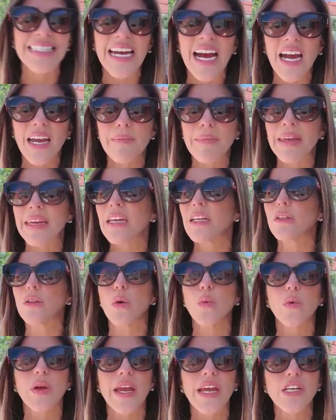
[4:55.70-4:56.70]
timing,
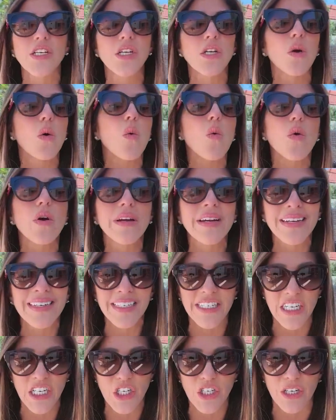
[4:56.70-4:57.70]
location, or
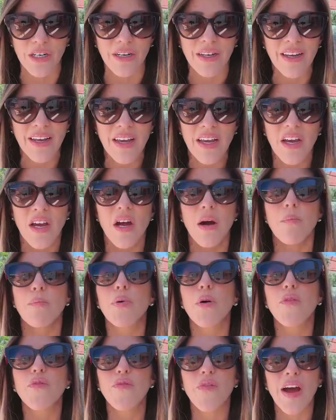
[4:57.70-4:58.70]
condition.
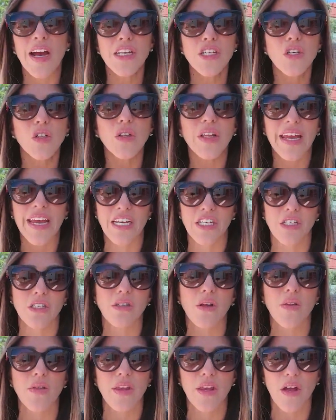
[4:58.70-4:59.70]
Professional
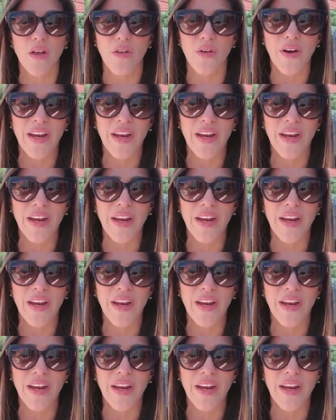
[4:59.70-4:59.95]
agents, on the other